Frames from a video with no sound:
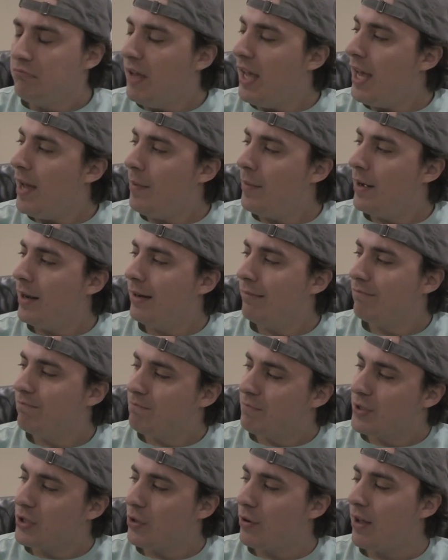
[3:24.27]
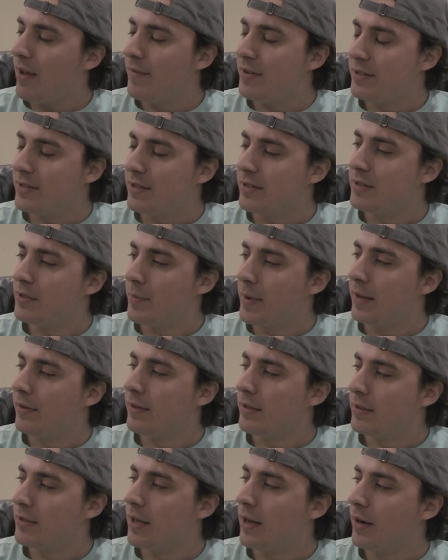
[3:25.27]
Yeah, but I sort of have a sense
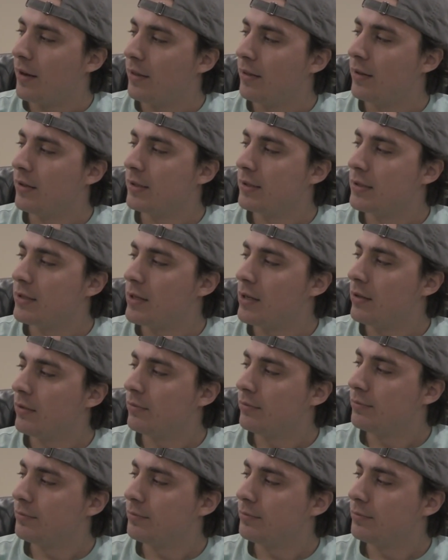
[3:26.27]
about these kind of things, so.